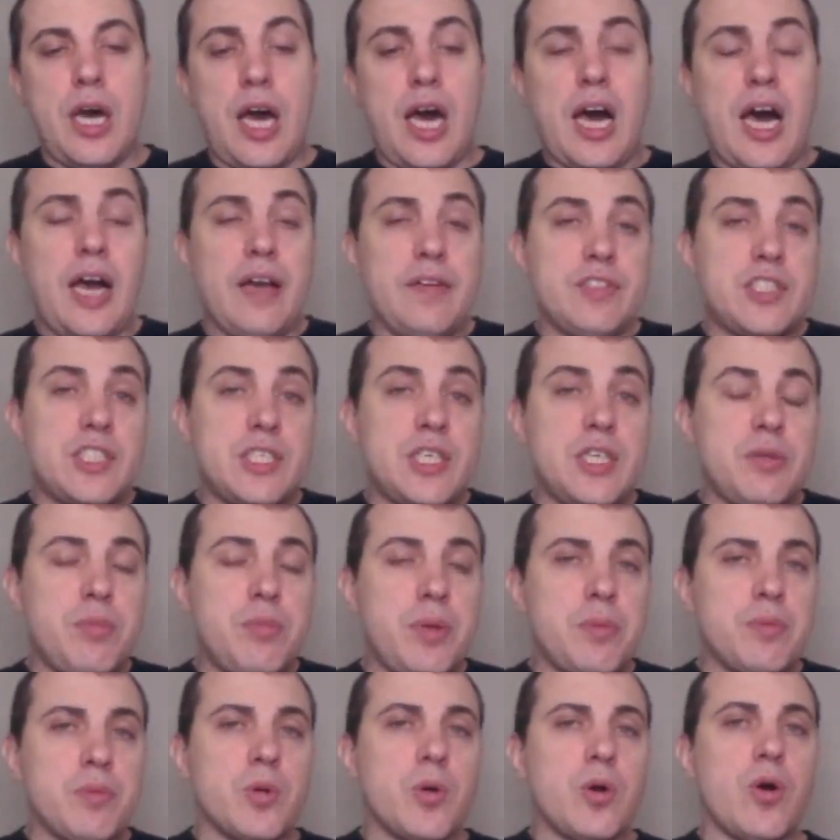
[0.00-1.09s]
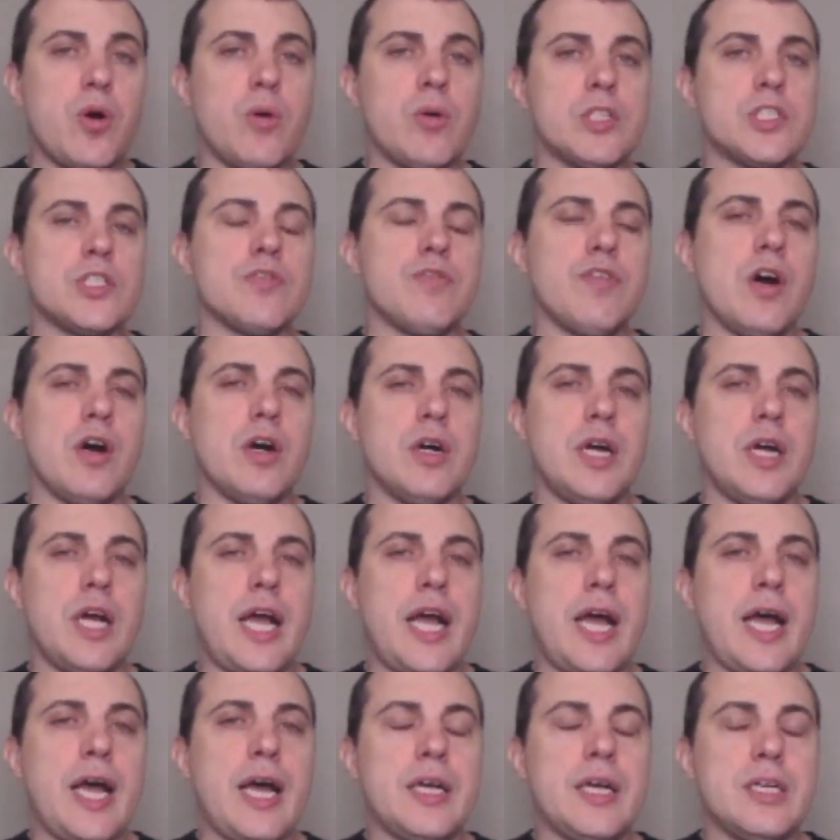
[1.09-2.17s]
I've seen people go as far
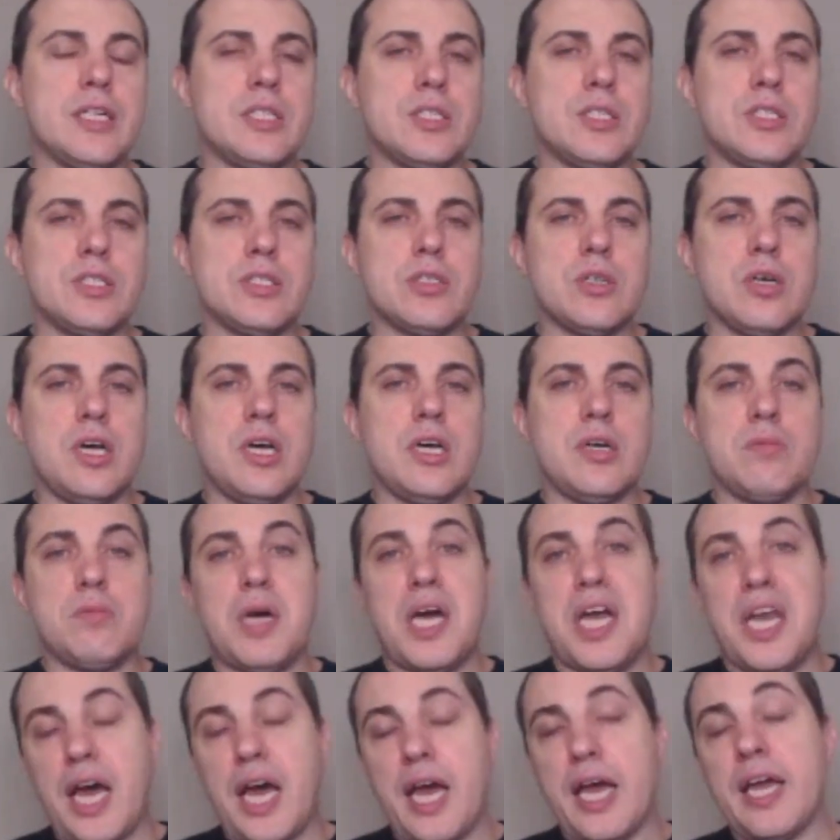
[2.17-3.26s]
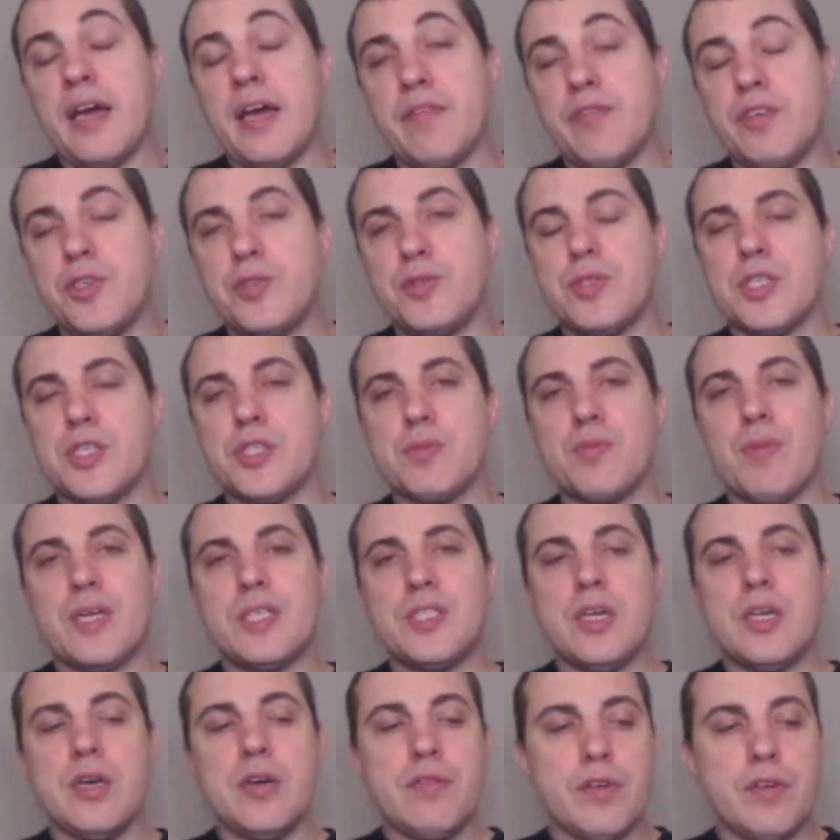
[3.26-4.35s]
as, and I have used this
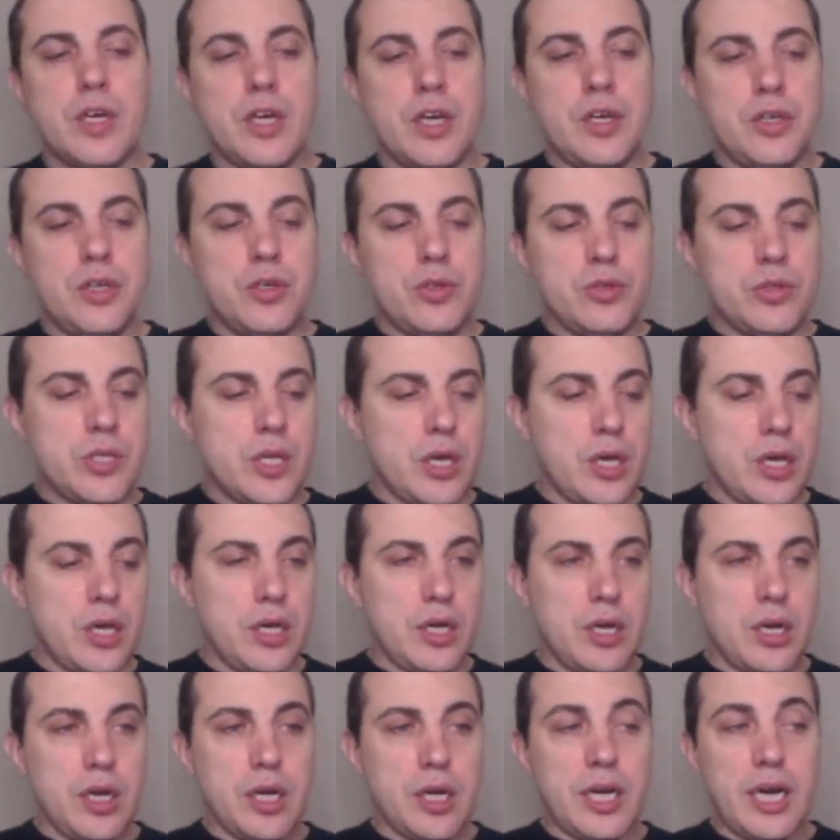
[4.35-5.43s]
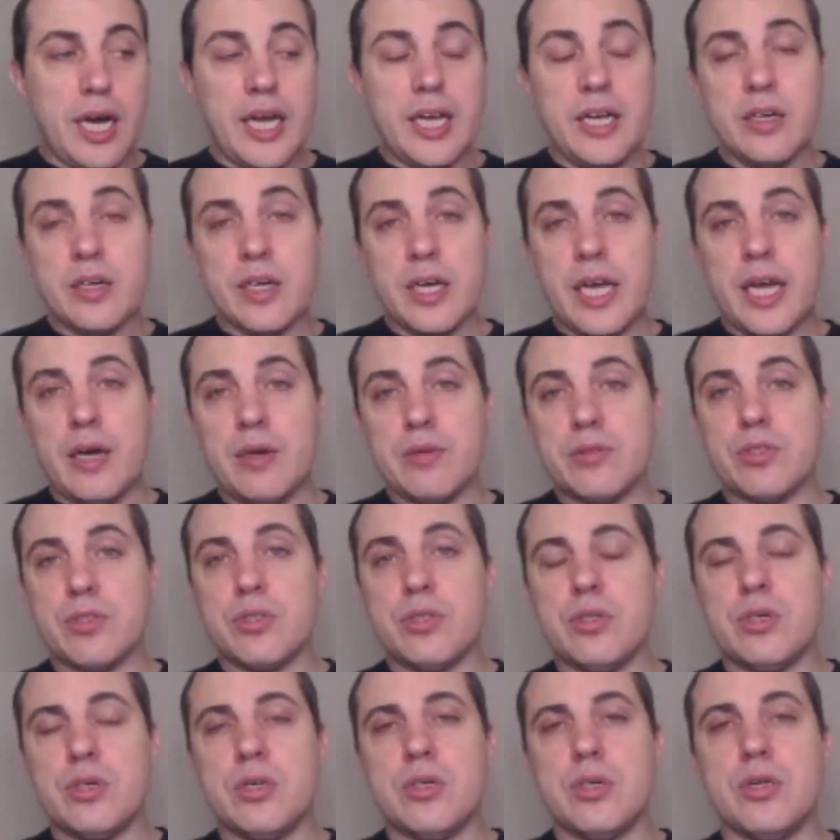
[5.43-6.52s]
myself, using a Geiger
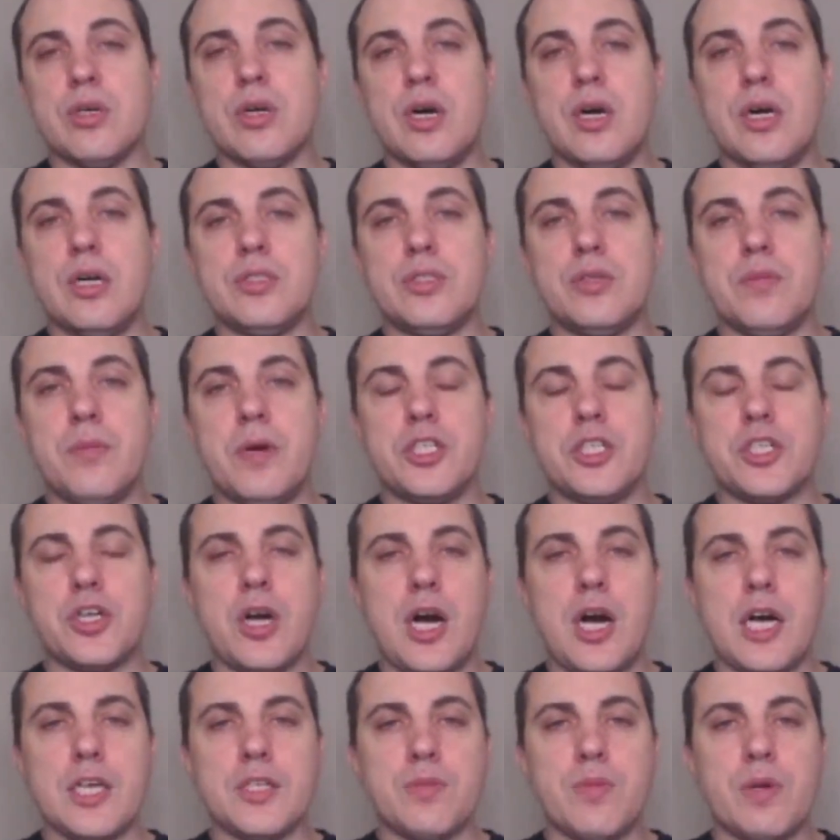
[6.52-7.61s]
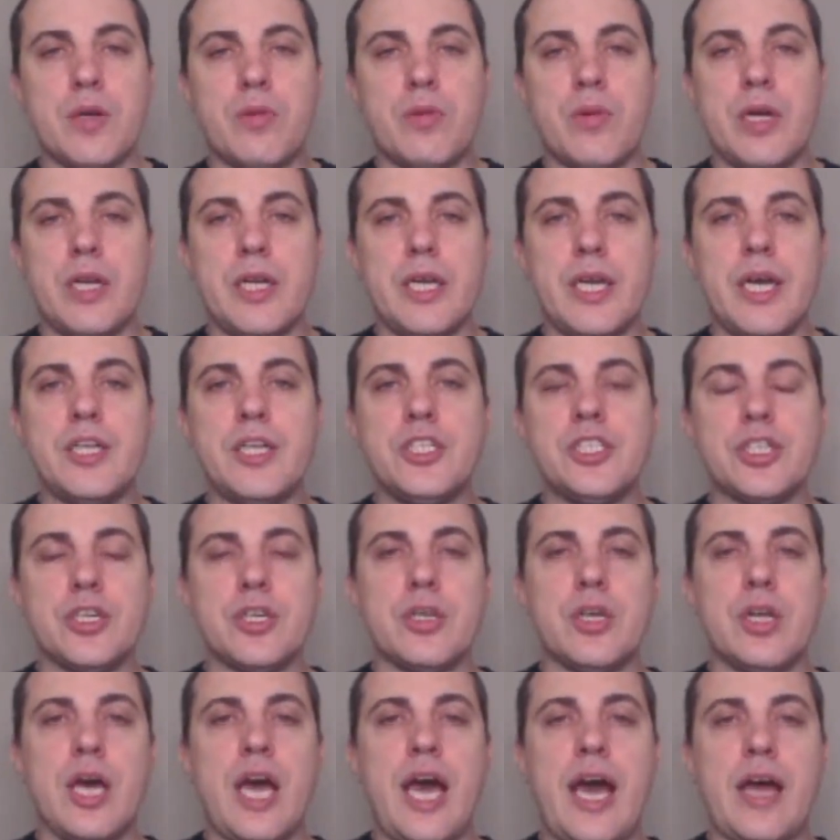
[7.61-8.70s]
counter to measure cosmic
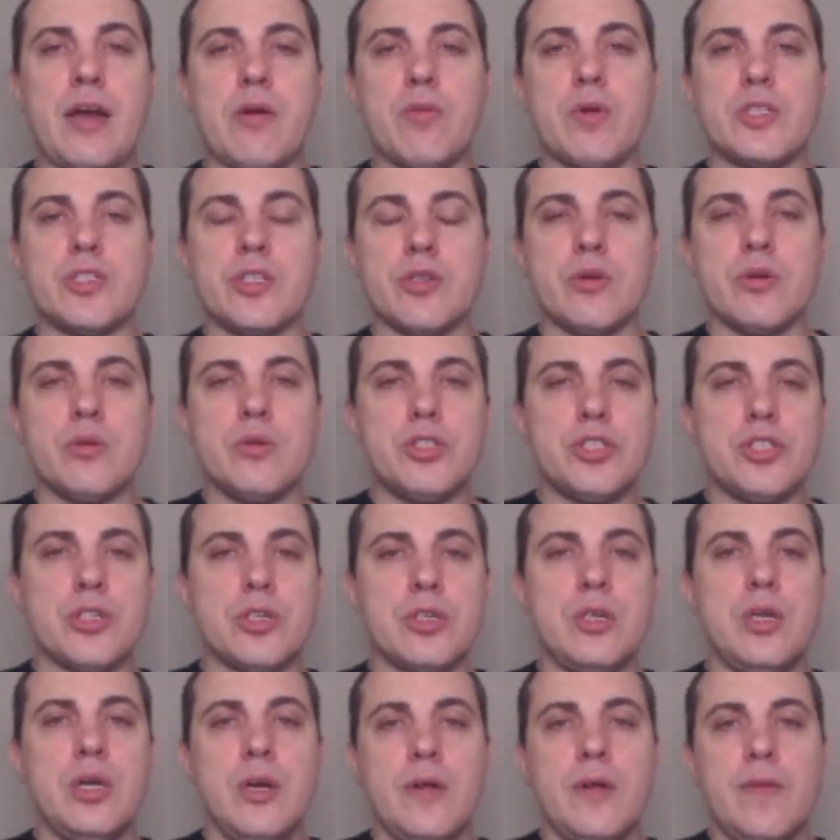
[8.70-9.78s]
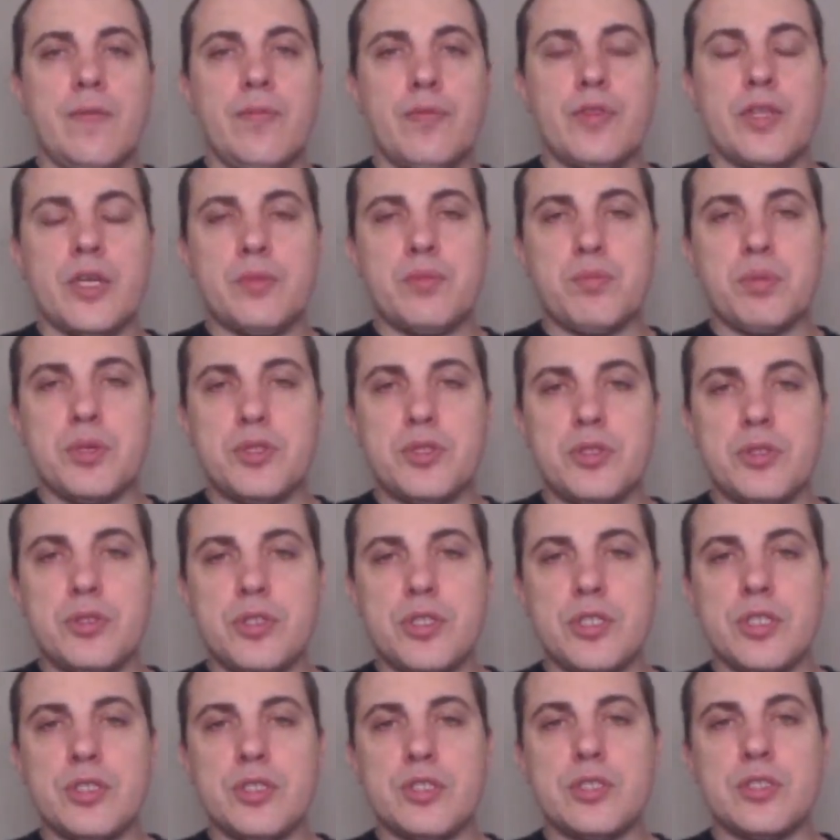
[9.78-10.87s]
radiation at a resolution that
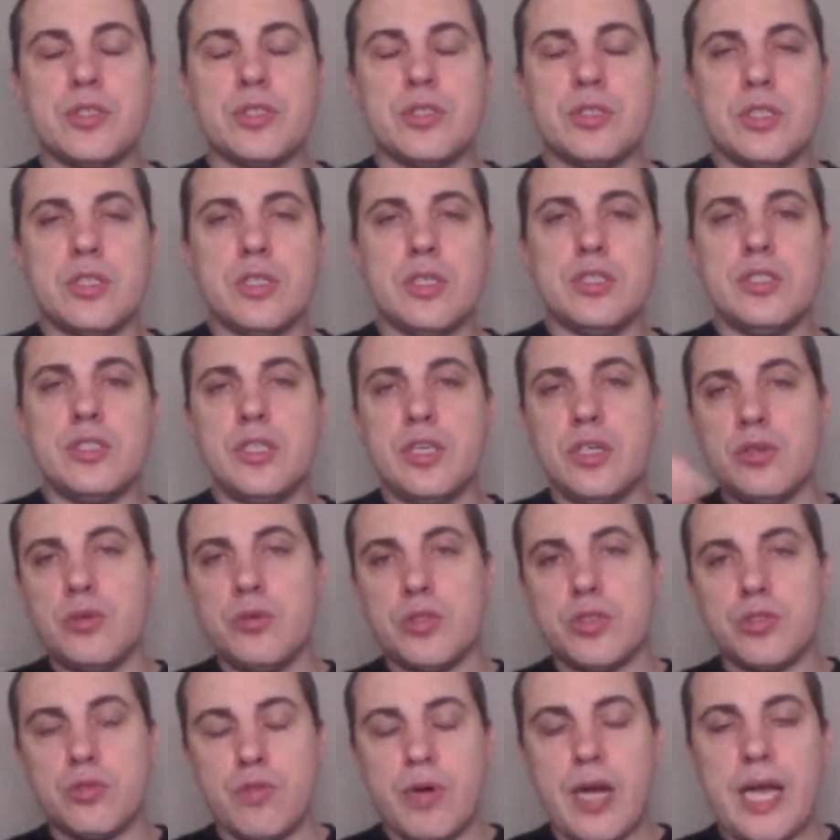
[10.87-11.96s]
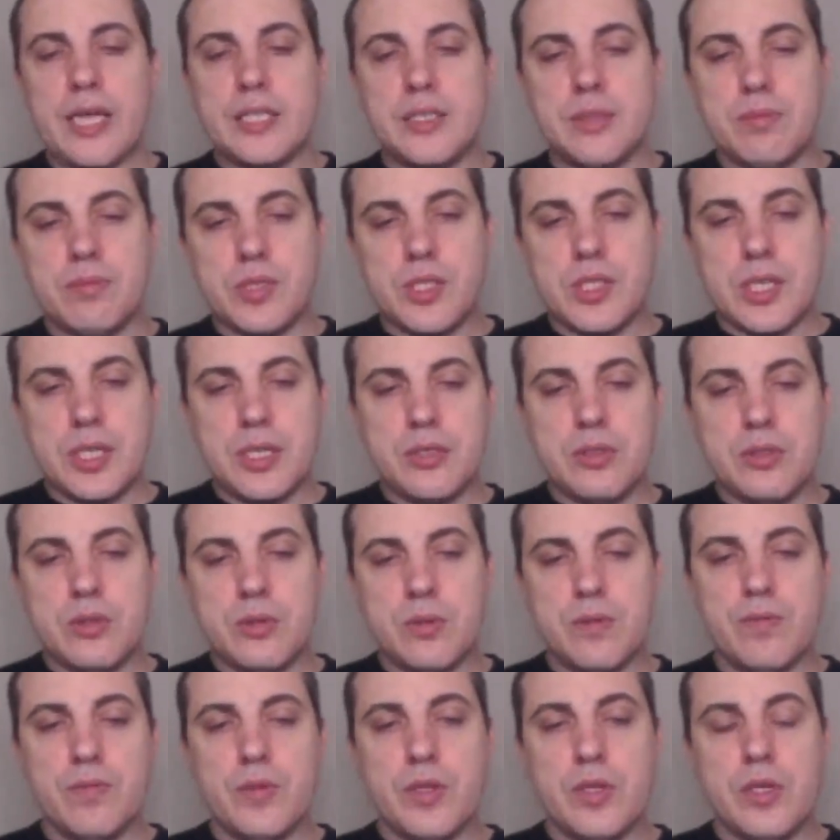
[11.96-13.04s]
produces continuous random
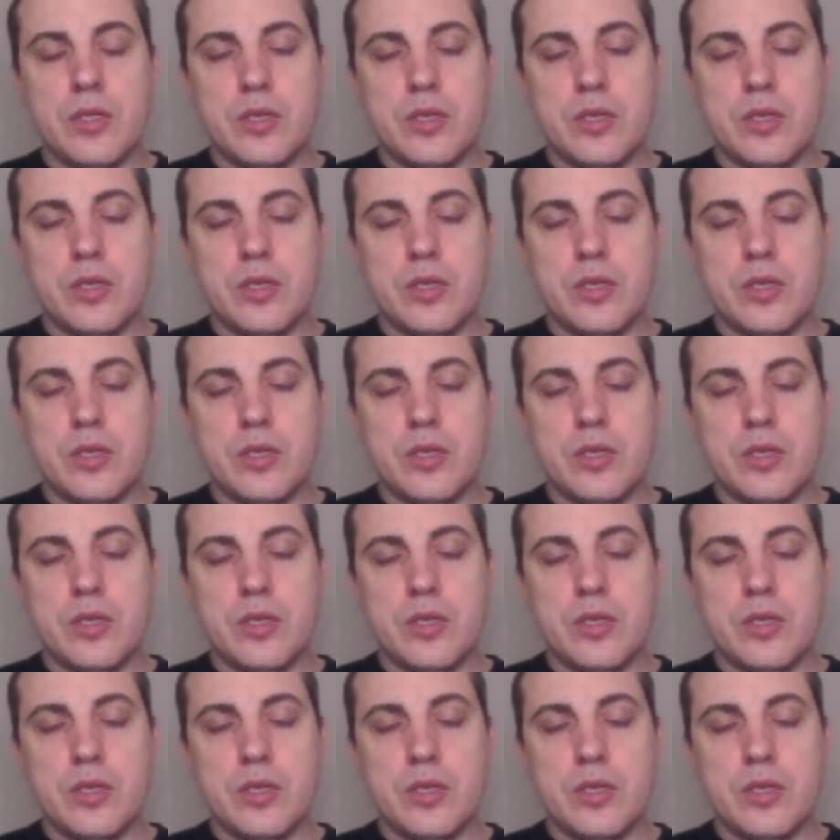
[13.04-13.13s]
signal.